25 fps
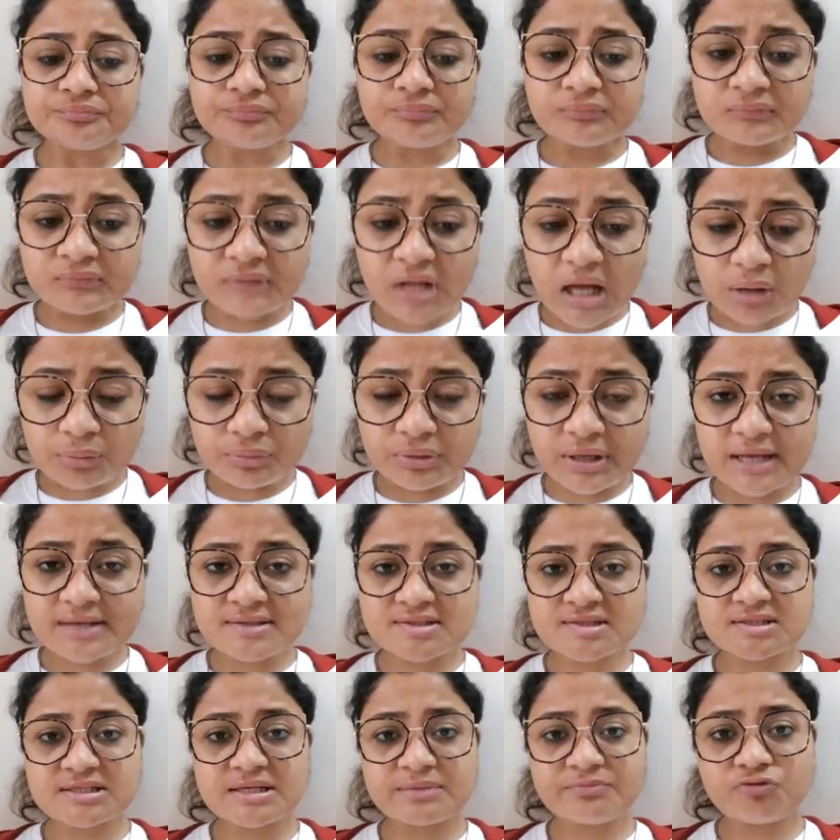Now next
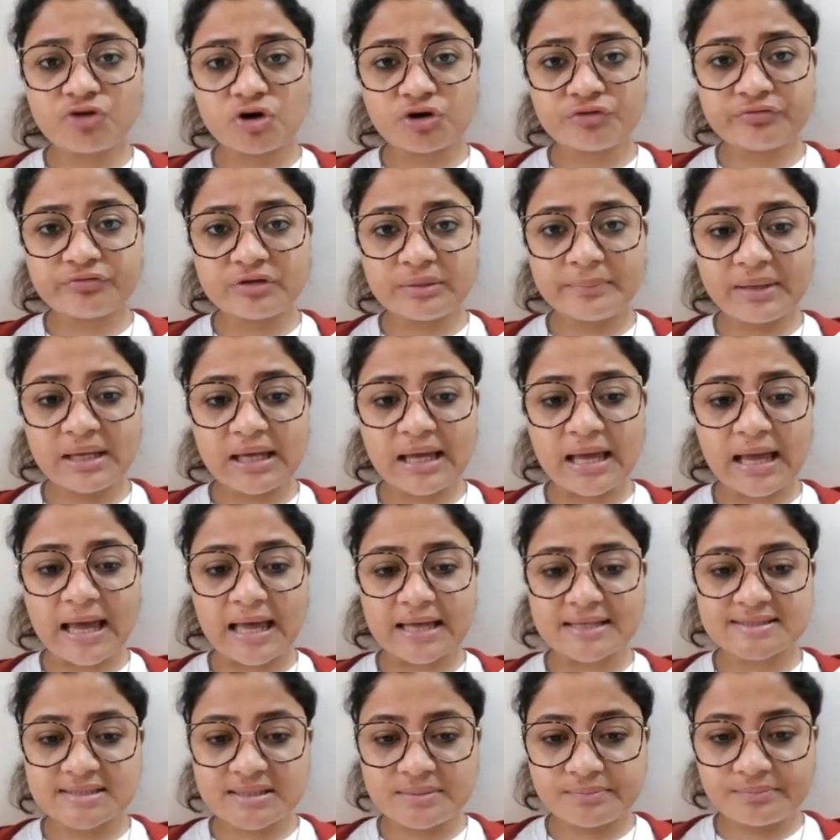step what will be?
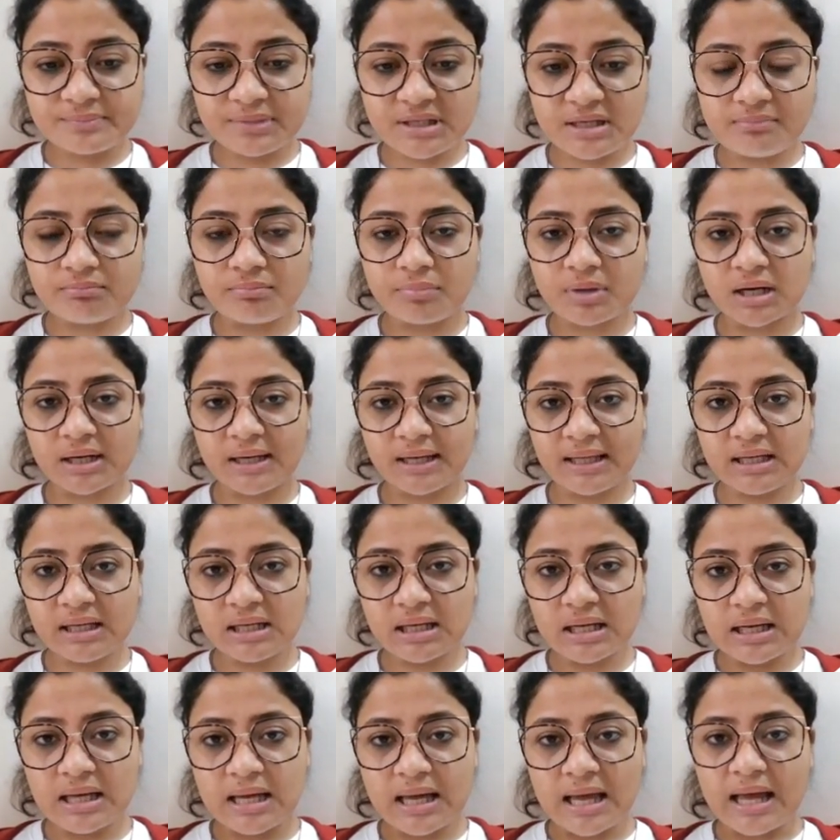Assembly, budding
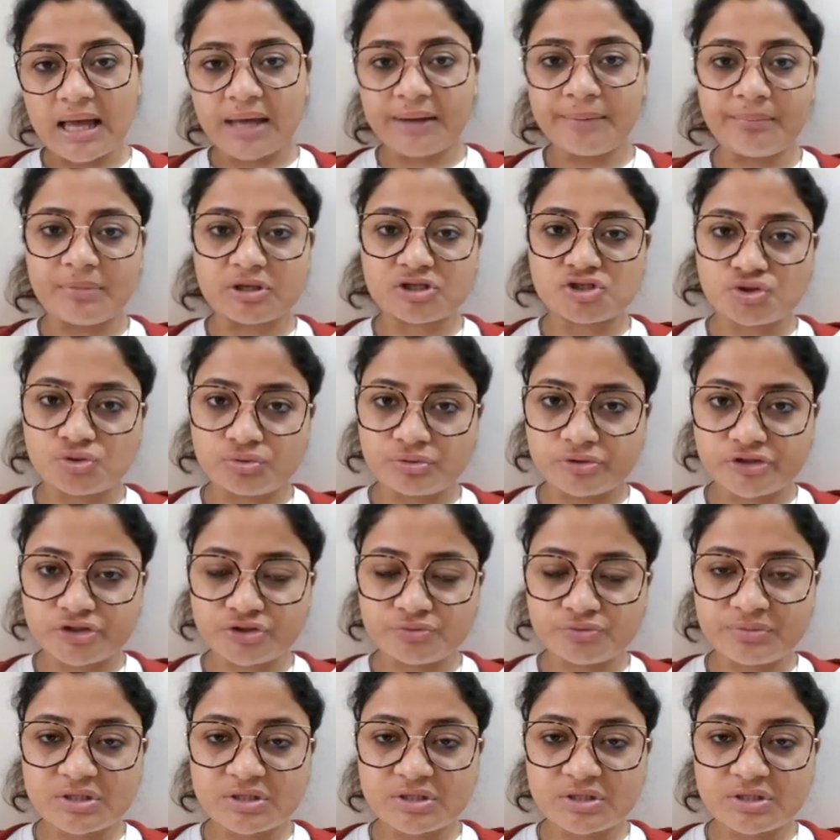and maturation.